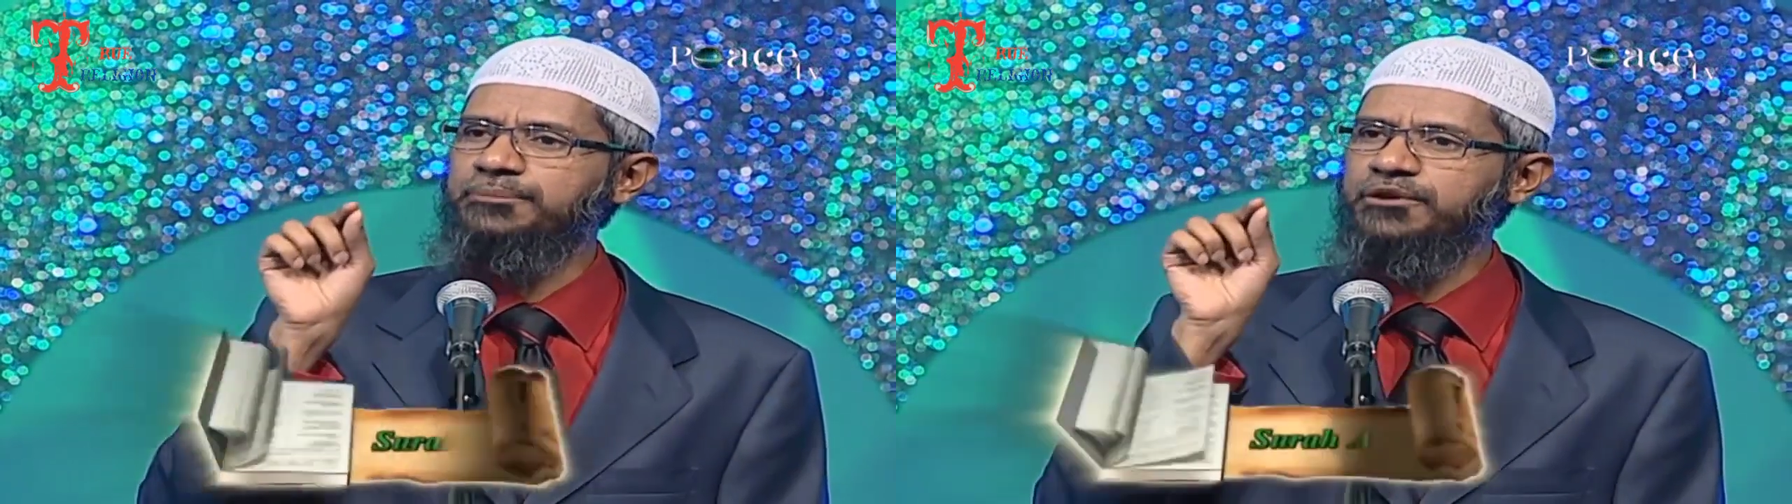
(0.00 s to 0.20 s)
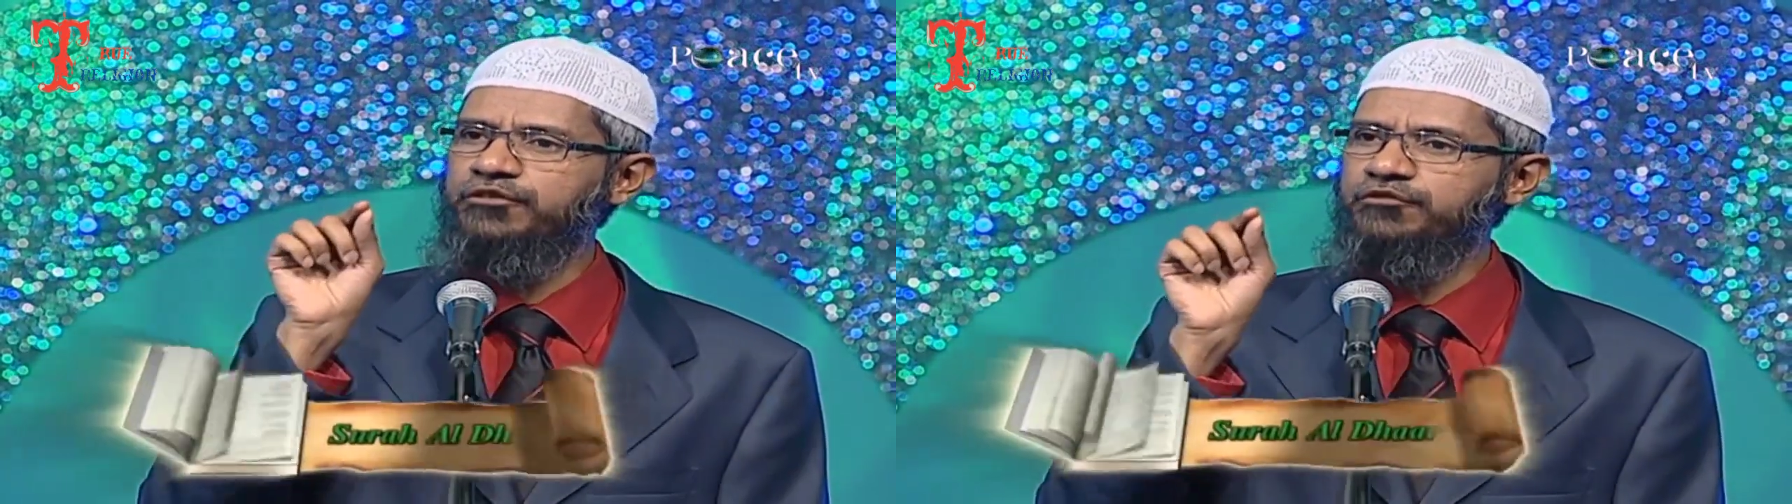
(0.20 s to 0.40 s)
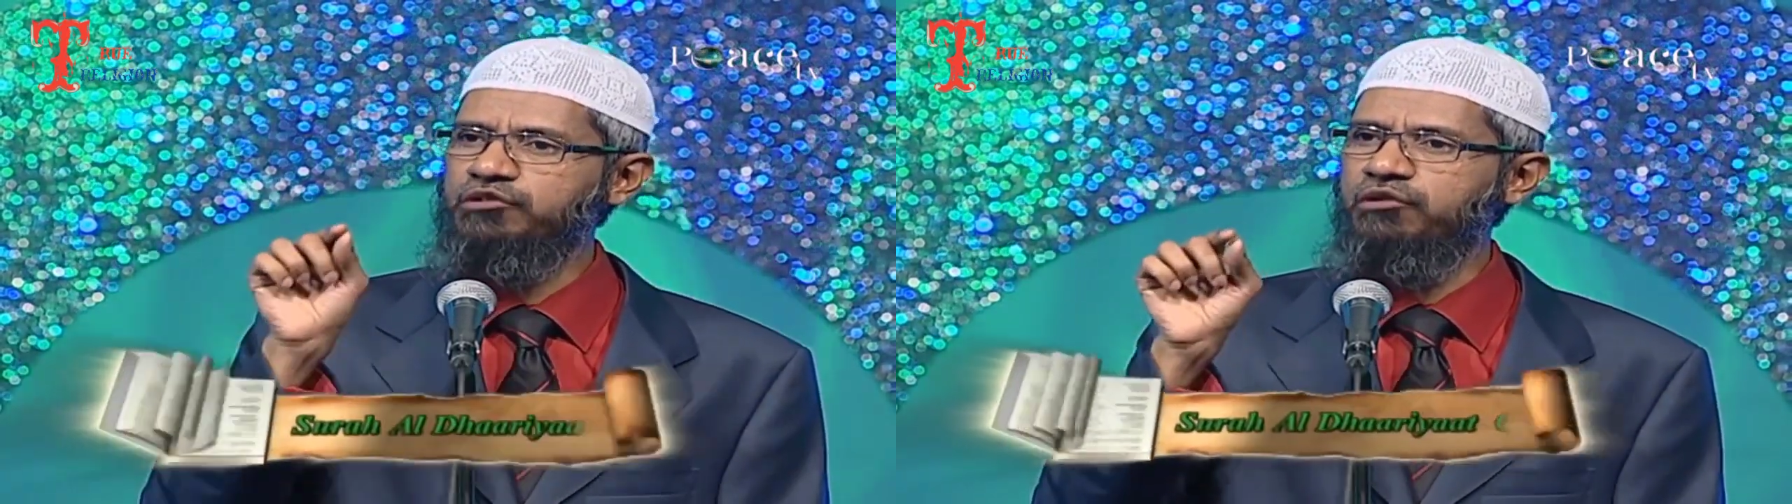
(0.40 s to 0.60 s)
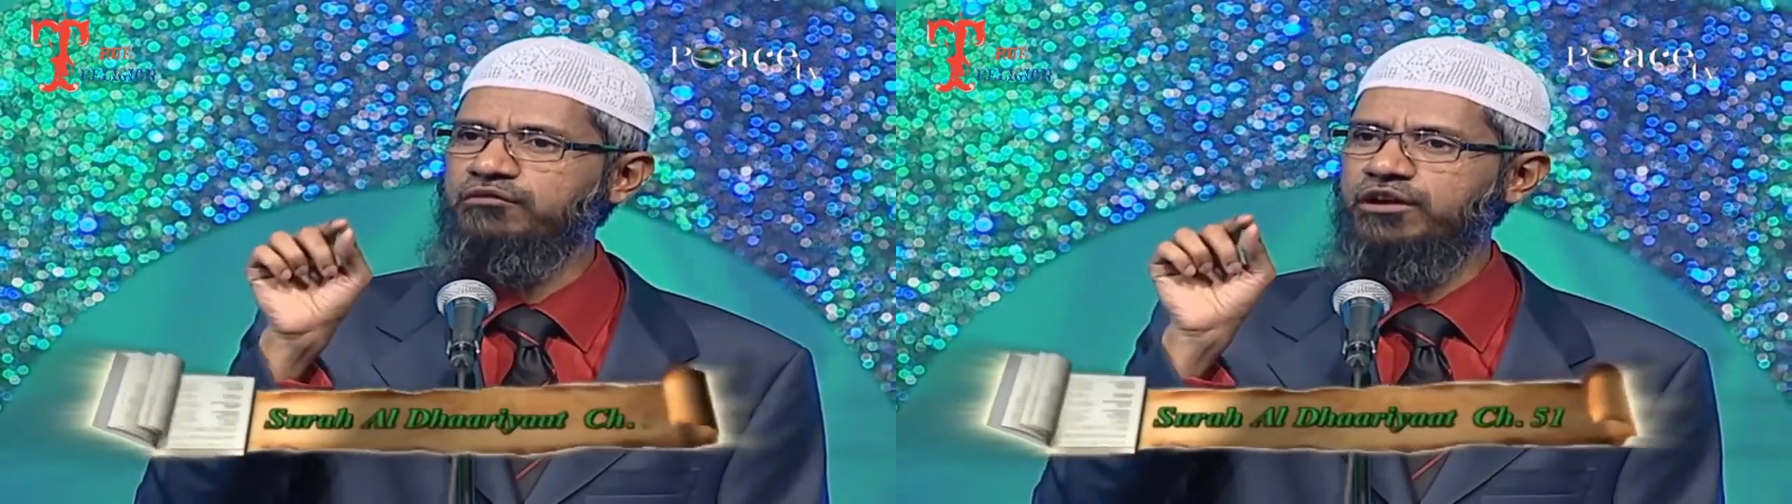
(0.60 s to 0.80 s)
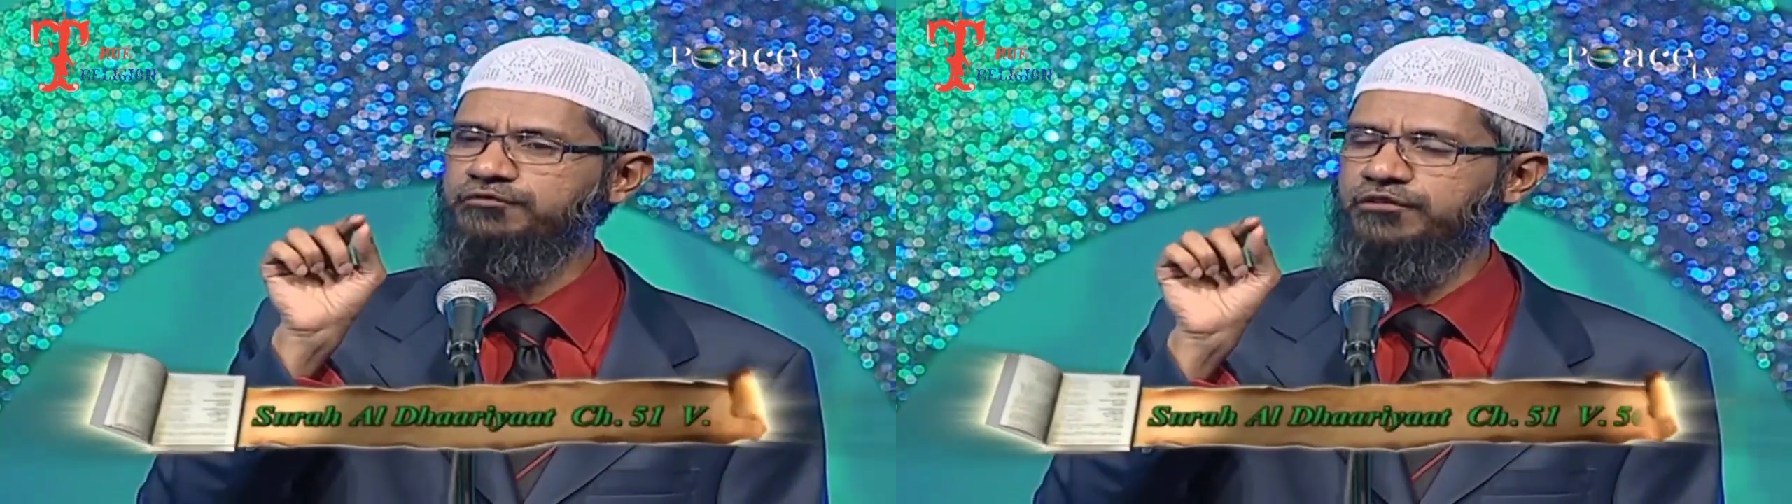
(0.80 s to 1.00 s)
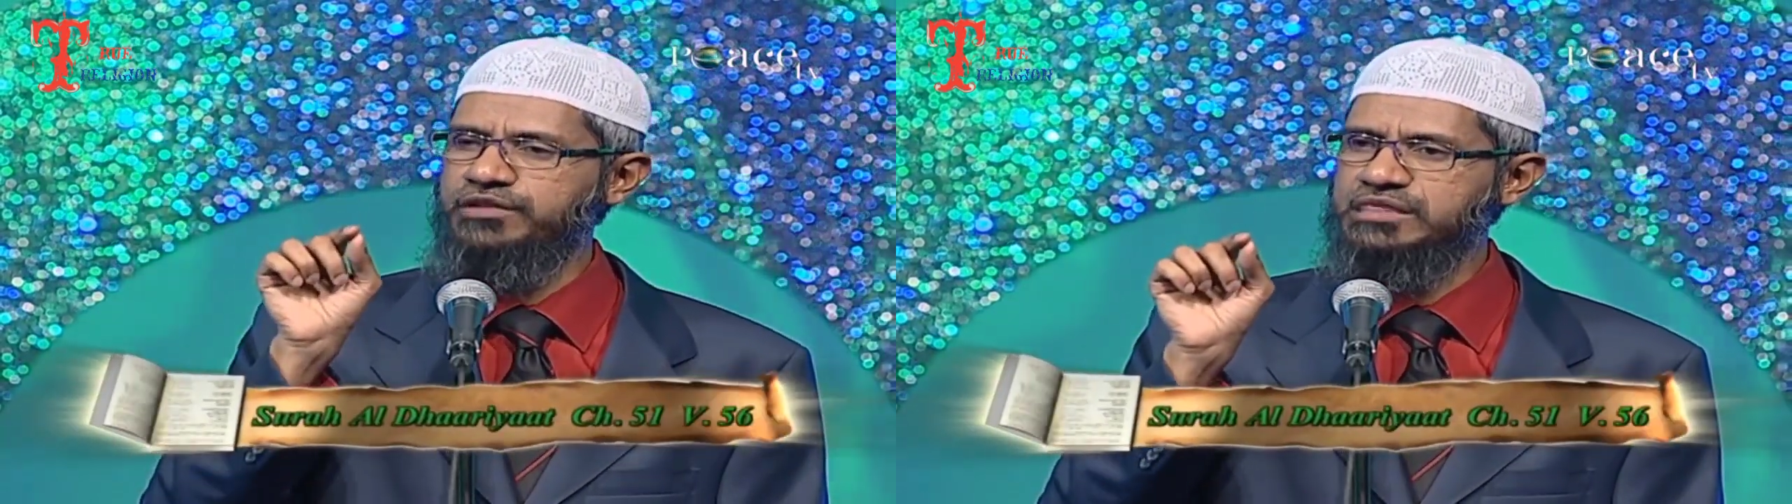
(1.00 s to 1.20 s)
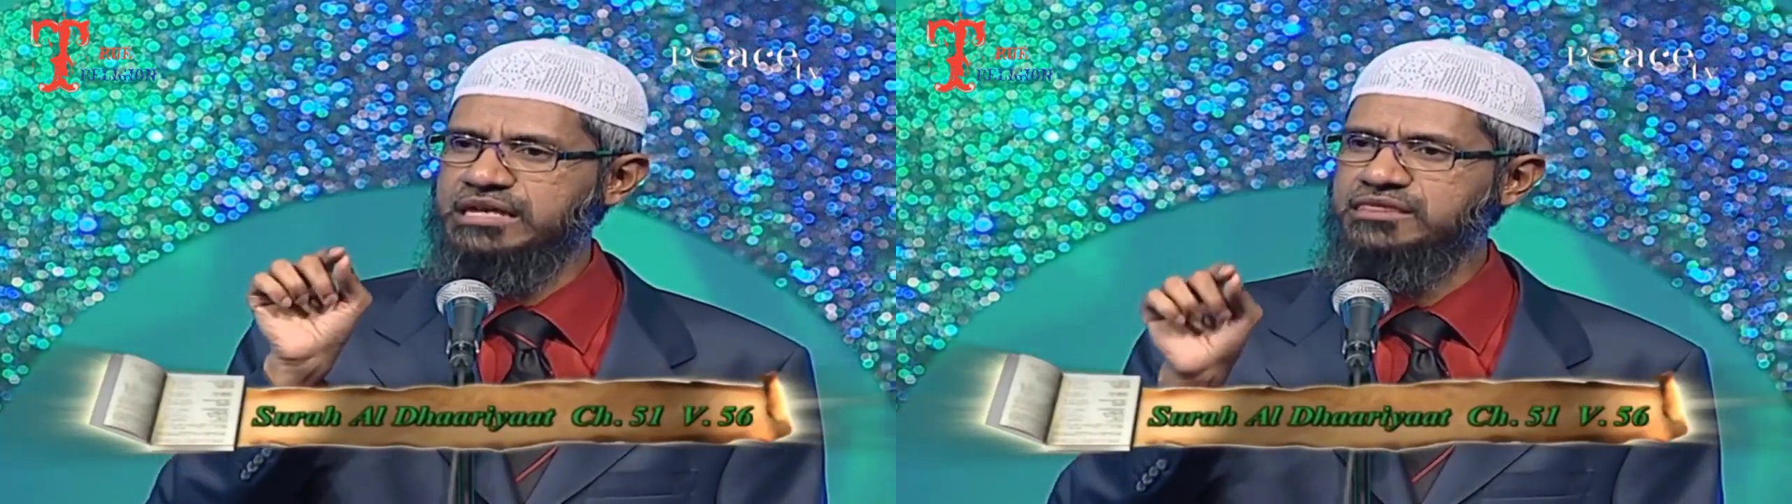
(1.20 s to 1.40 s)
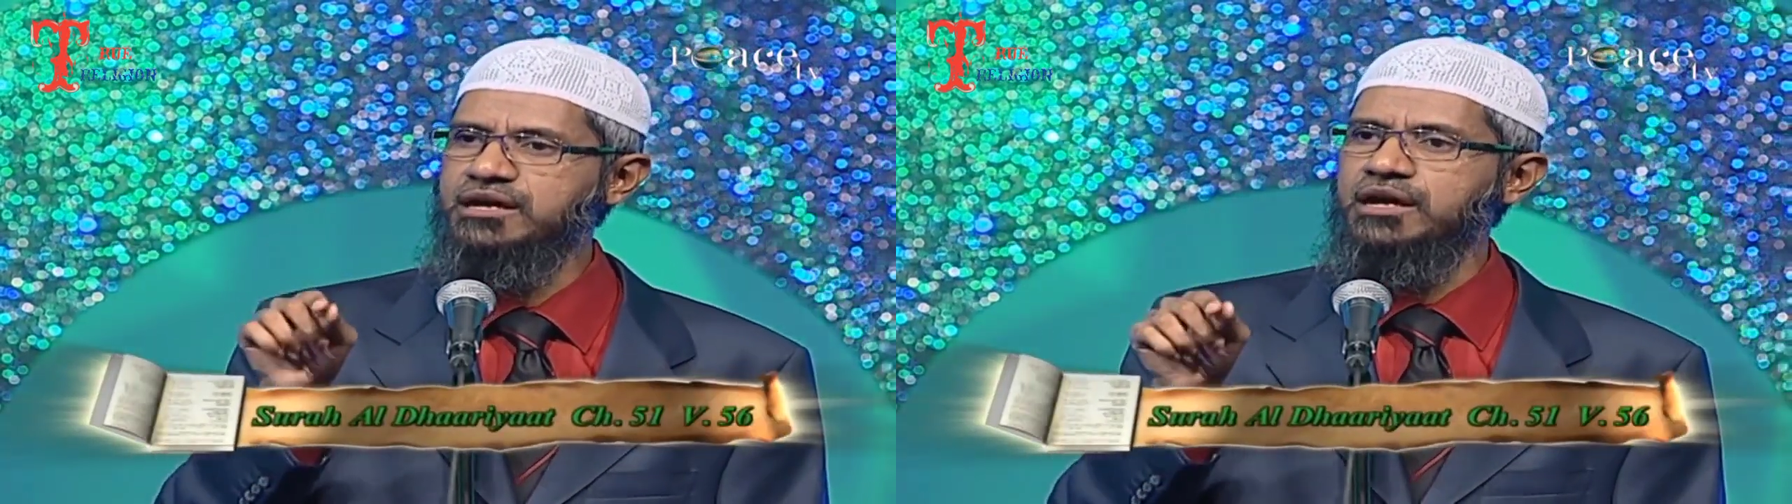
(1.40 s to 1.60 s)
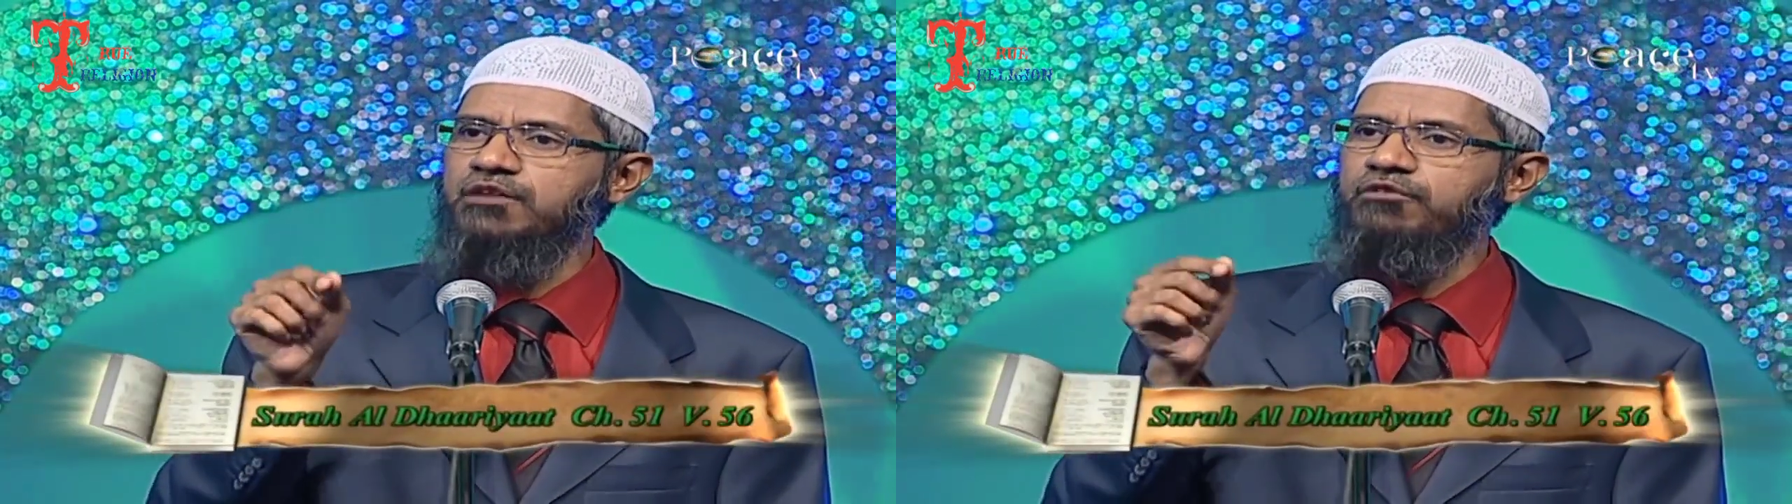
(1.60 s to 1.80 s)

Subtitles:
chapter 51, verse 56,